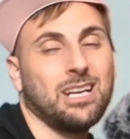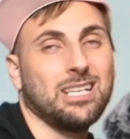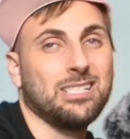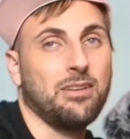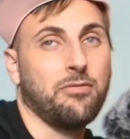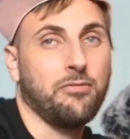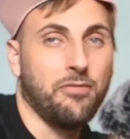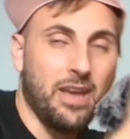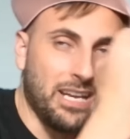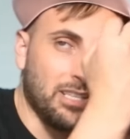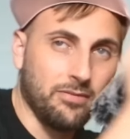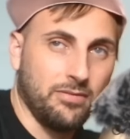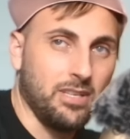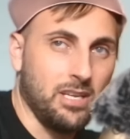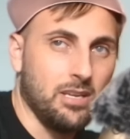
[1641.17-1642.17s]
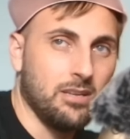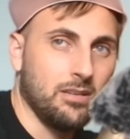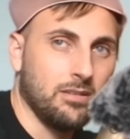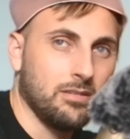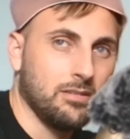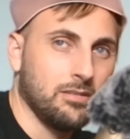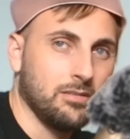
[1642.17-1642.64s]
Because
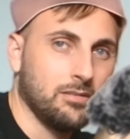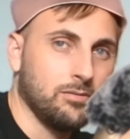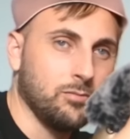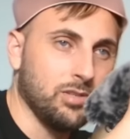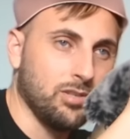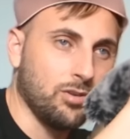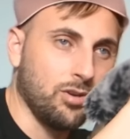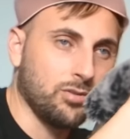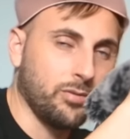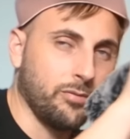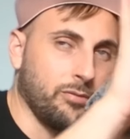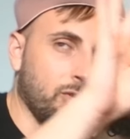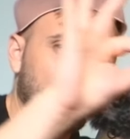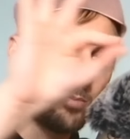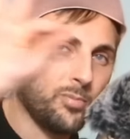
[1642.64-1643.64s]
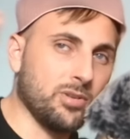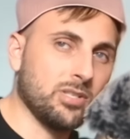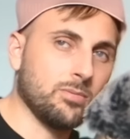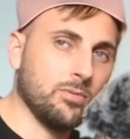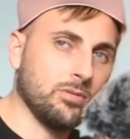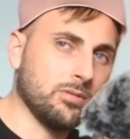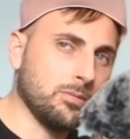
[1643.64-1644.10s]
effectively, when you go to first
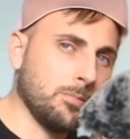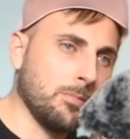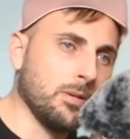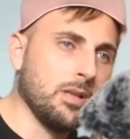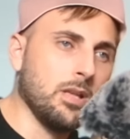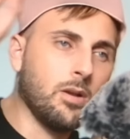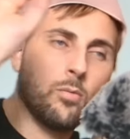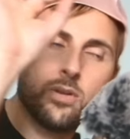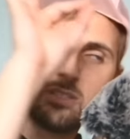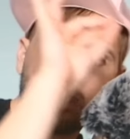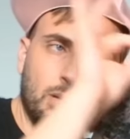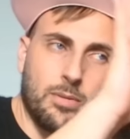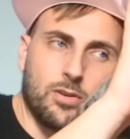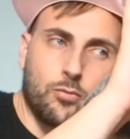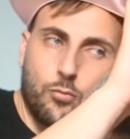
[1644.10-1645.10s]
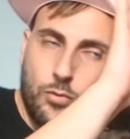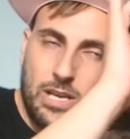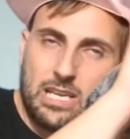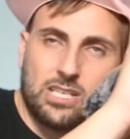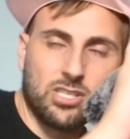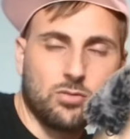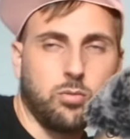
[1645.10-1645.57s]
principles, when someone
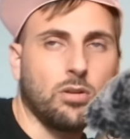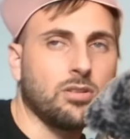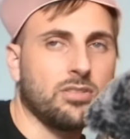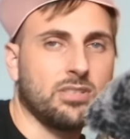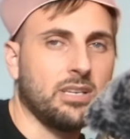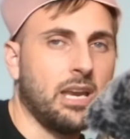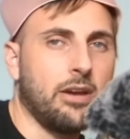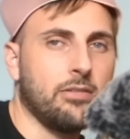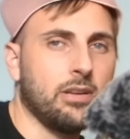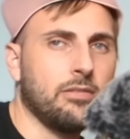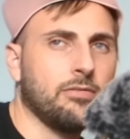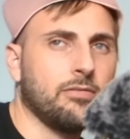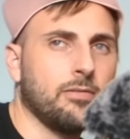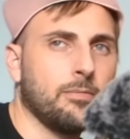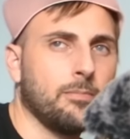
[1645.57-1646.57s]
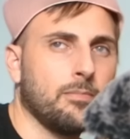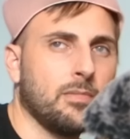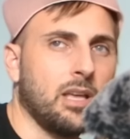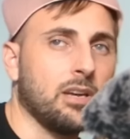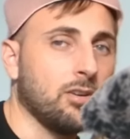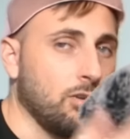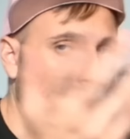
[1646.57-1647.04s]
really swallows a narrative,
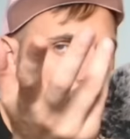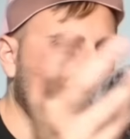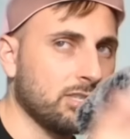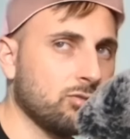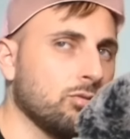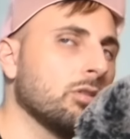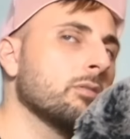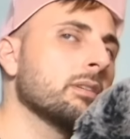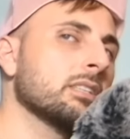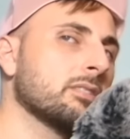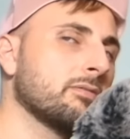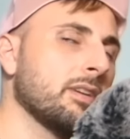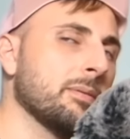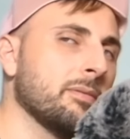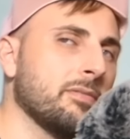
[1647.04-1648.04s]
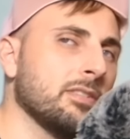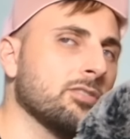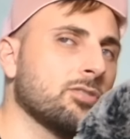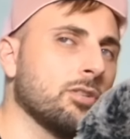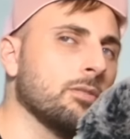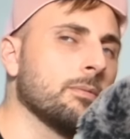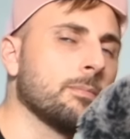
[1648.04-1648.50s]
and I know you like swallowing, it's a family-friendly
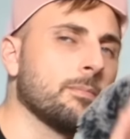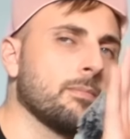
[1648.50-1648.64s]
show.